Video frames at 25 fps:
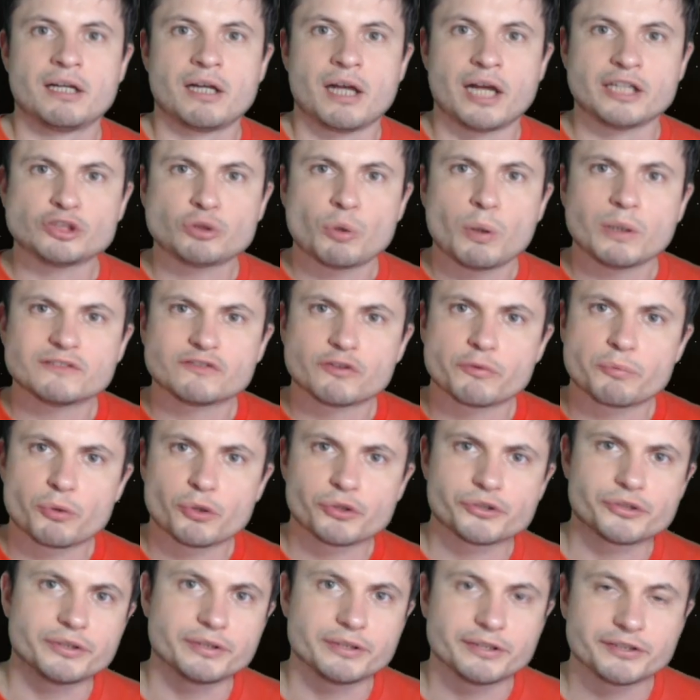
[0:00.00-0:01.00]
Hello wonderful
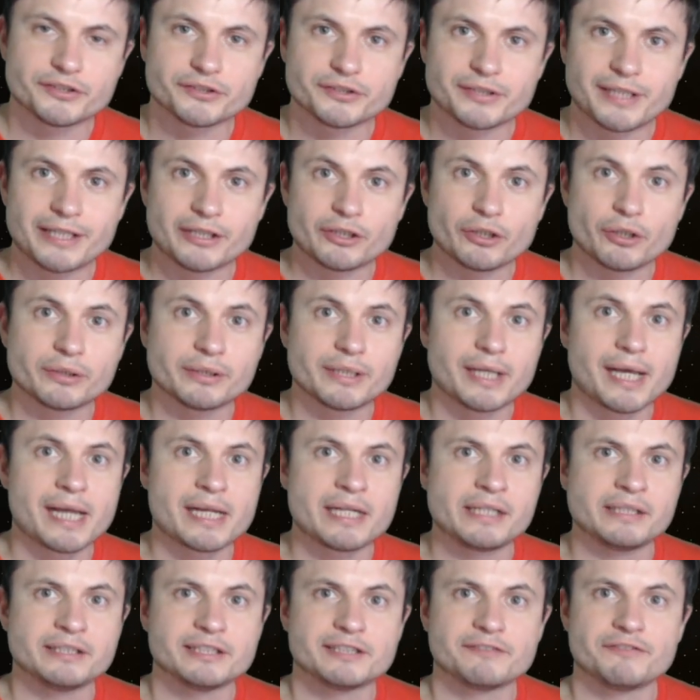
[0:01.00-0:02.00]
person, this is Anton
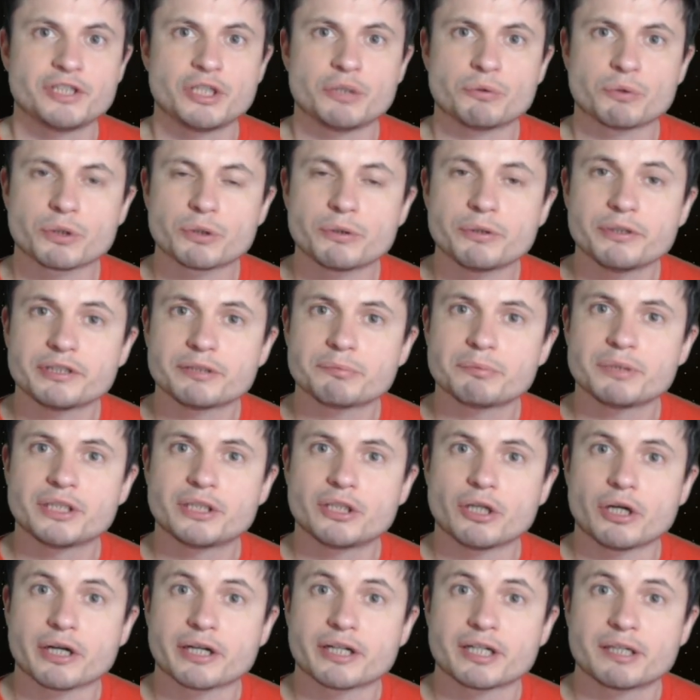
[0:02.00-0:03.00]
and in this video we're going to be
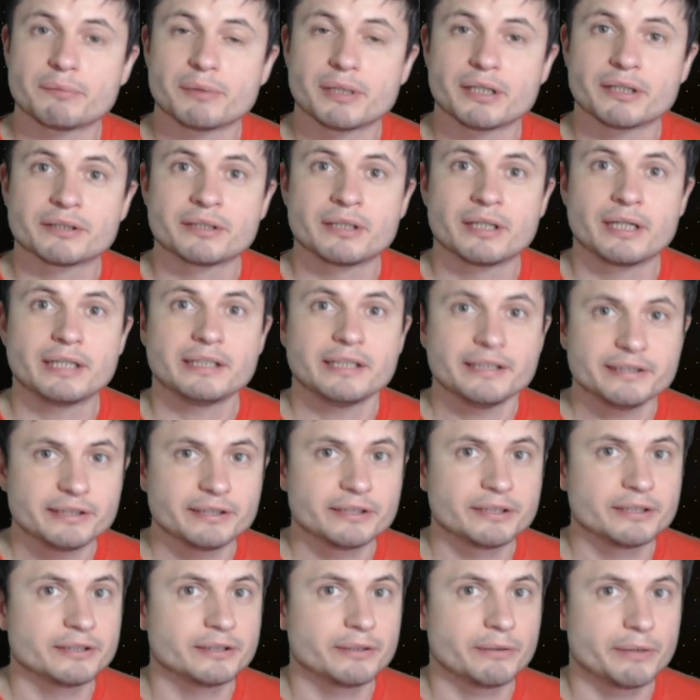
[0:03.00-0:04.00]
talking about
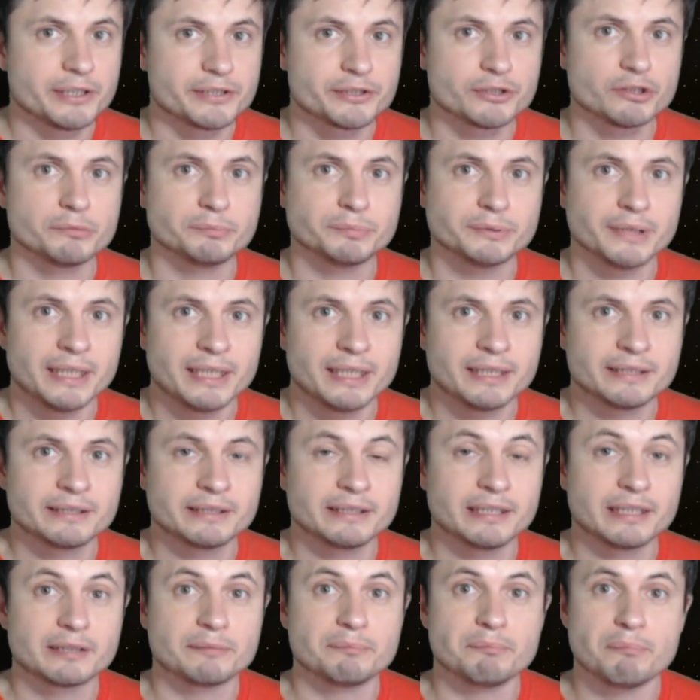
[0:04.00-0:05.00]
another terrestrial planet
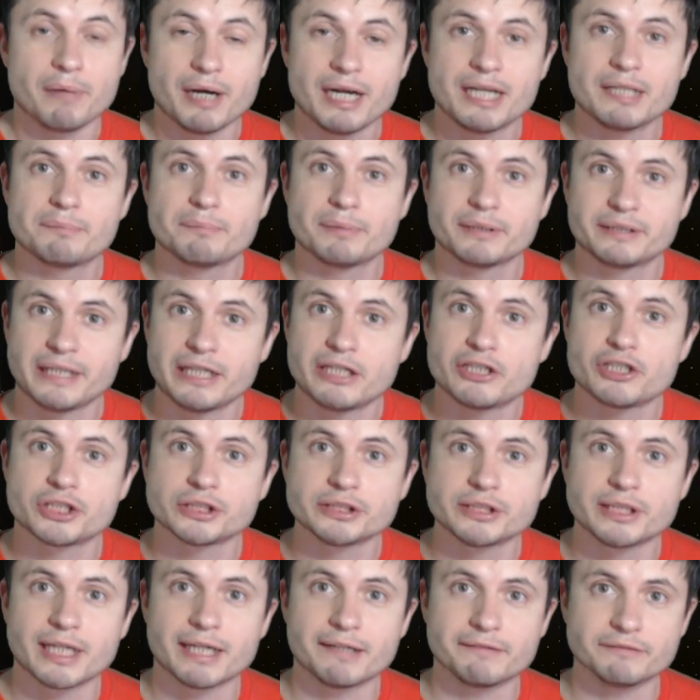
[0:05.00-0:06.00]
that might
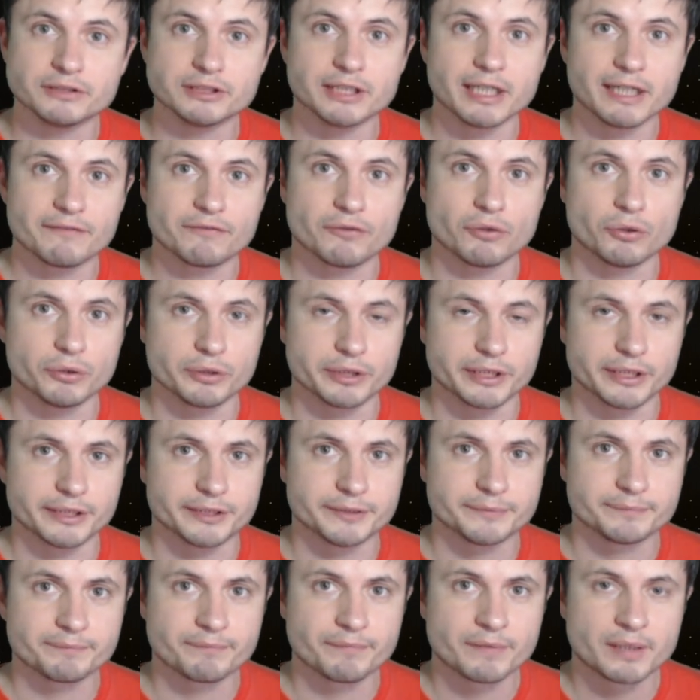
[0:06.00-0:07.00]
potentially have life on
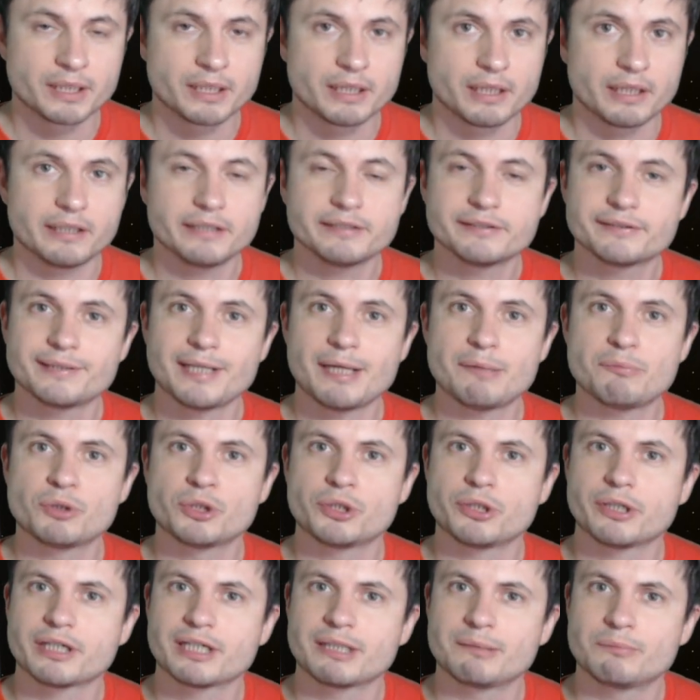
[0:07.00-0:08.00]
it. This time we're
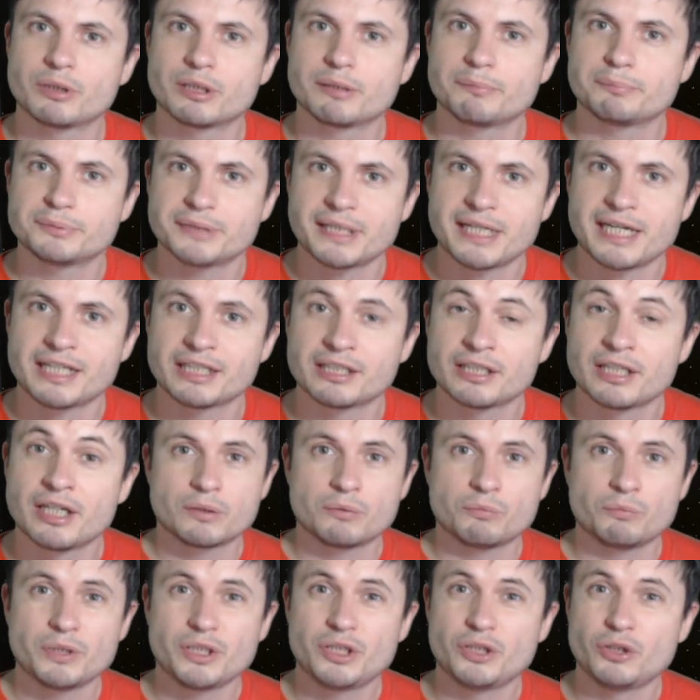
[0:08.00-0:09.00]
talking about a planet
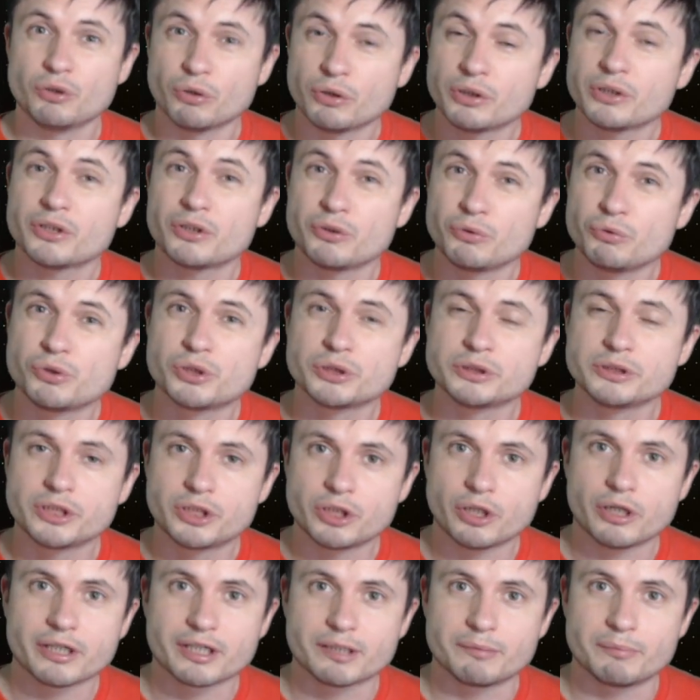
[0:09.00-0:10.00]
we don't usually
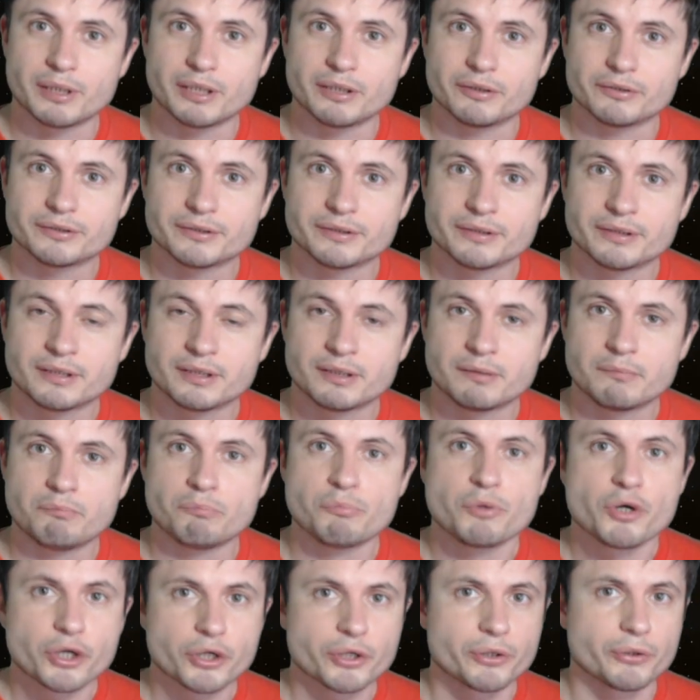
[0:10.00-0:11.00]
talk about,
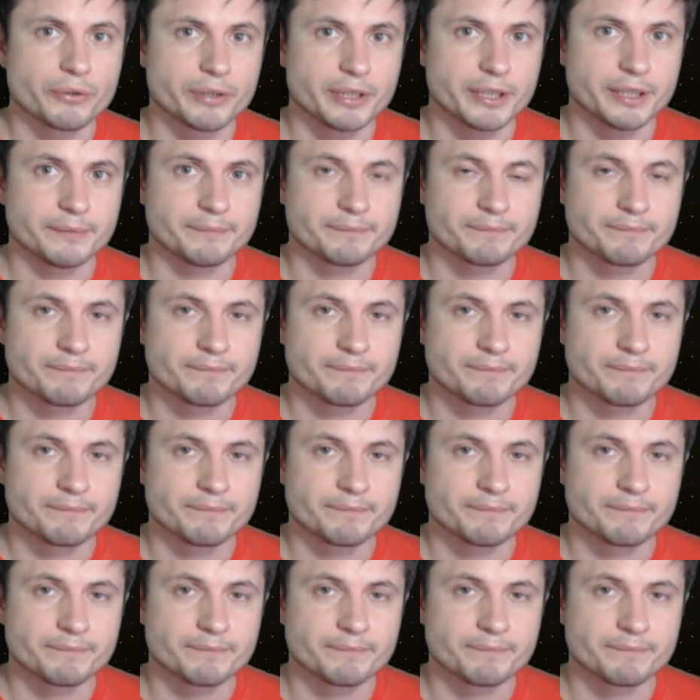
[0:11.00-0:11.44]
Mercury.